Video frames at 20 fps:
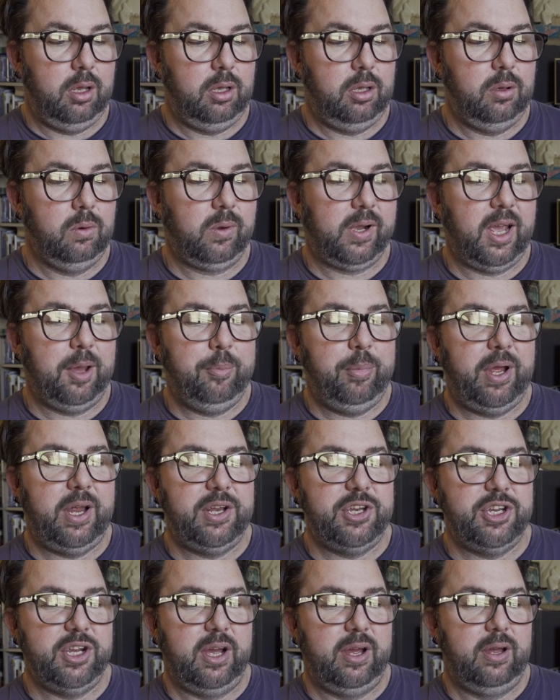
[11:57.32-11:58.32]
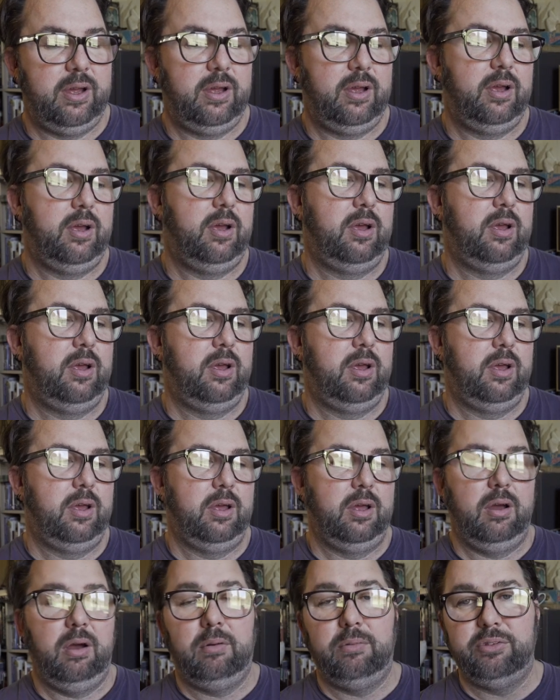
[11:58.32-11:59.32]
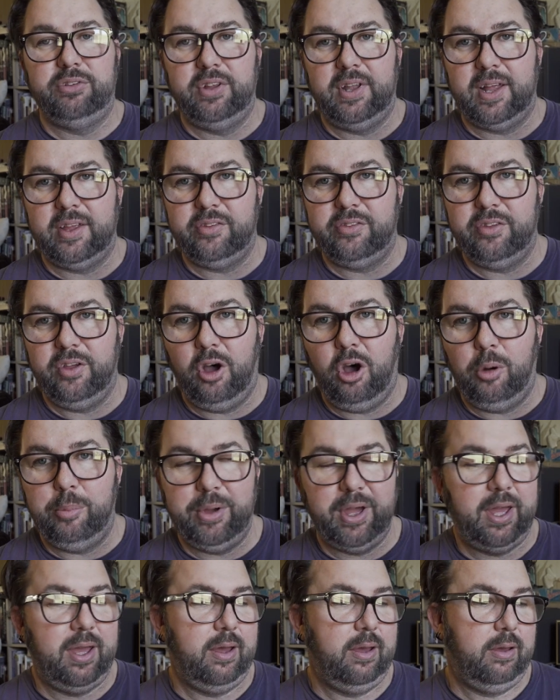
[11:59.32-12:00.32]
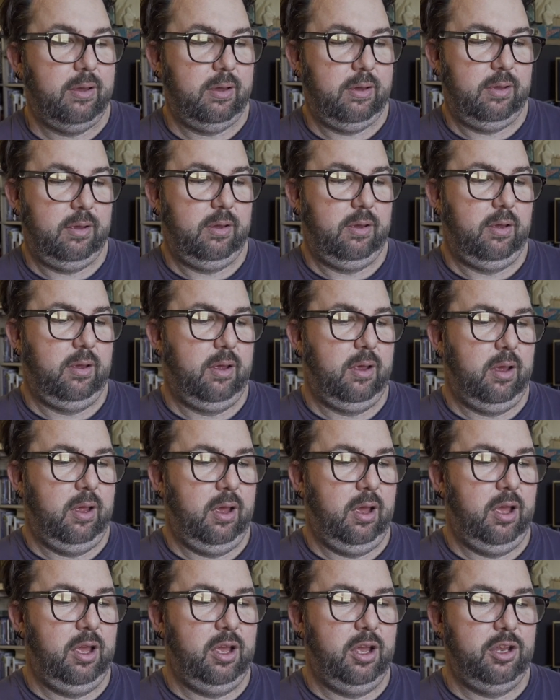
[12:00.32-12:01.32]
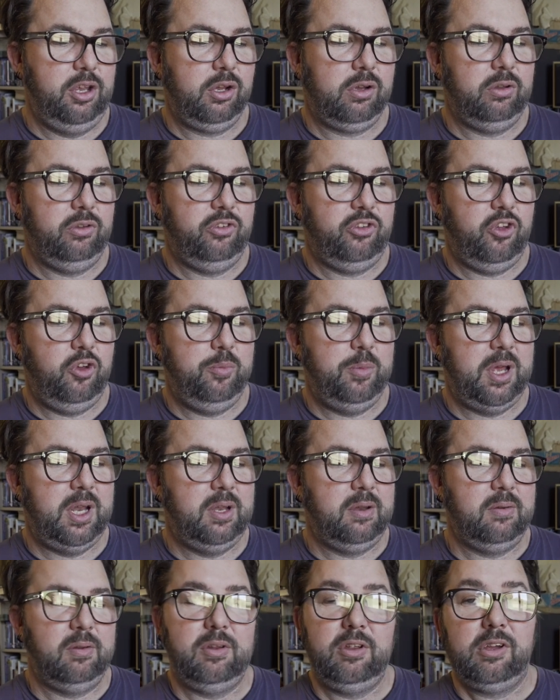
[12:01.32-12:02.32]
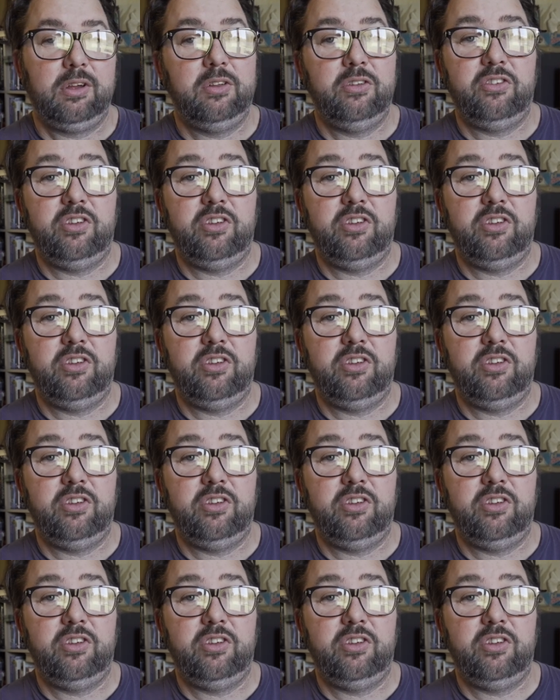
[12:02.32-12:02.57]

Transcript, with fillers: you'll get a picture. Obviously that's the Hobbit. Uh, and you can zoom in and you can